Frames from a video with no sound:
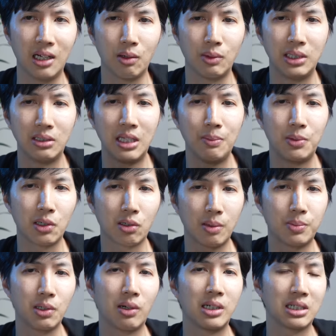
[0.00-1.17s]
when you keep your
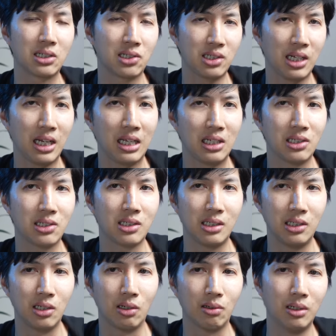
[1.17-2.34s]
crypto on exchange,
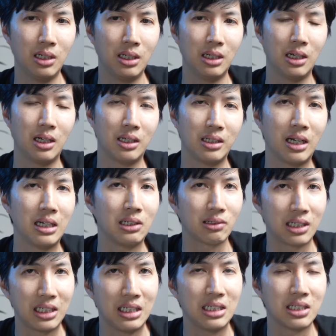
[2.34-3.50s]
you know, not your
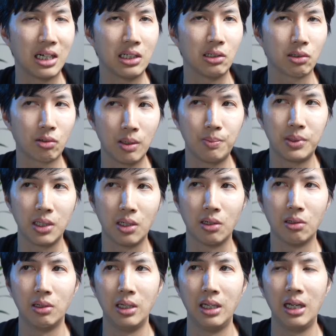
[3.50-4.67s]
keys, not your
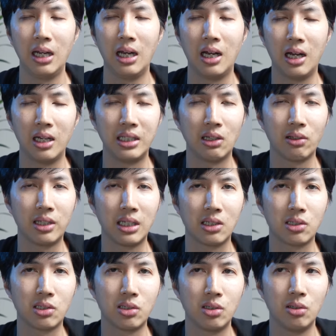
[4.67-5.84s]
crypto. The other thing
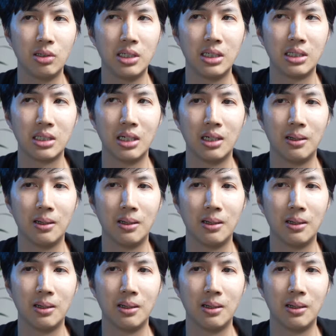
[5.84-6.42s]
is, too, is...